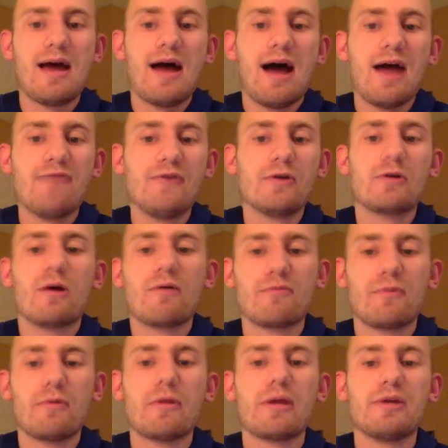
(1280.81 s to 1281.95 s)
I feel
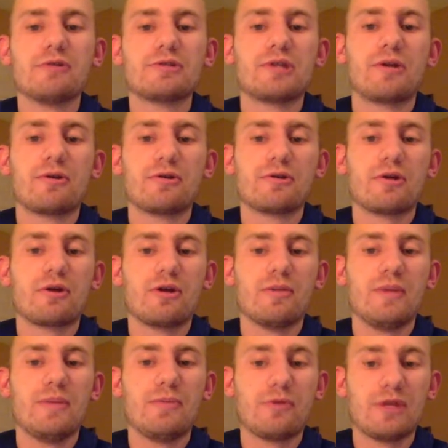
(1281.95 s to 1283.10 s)
comfortable that your starters are going
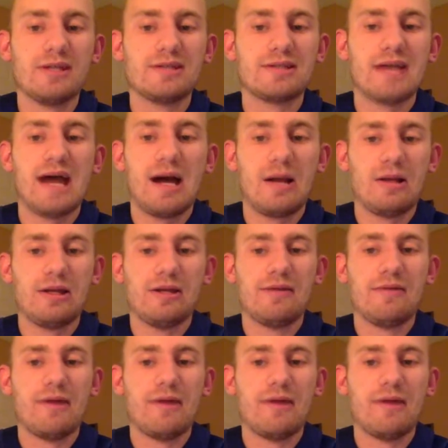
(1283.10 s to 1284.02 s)
to be pretty solid.